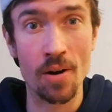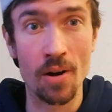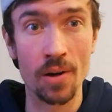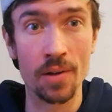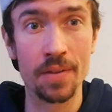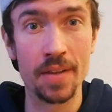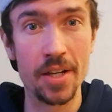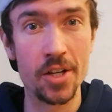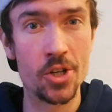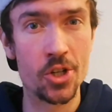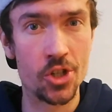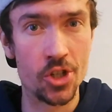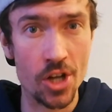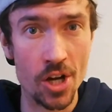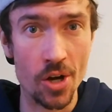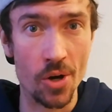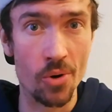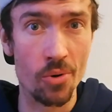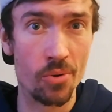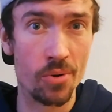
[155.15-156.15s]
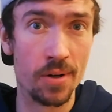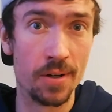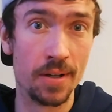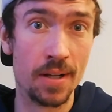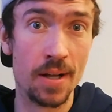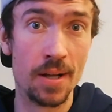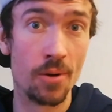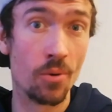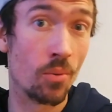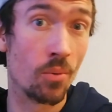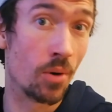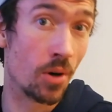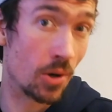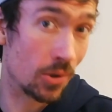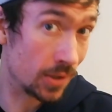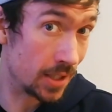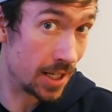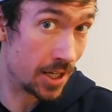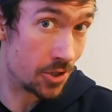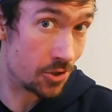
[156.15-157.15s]
on this show. We're
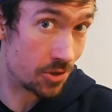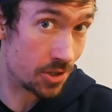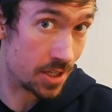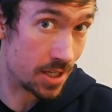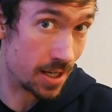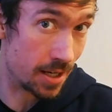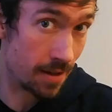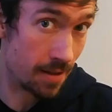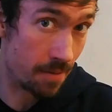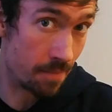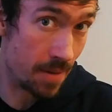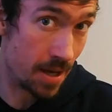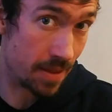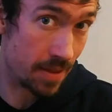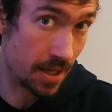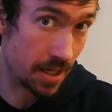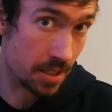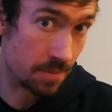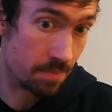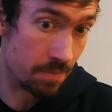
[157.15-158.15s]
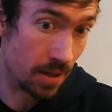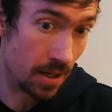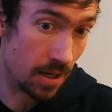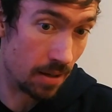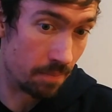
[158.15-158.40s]
only interested in the Mythics,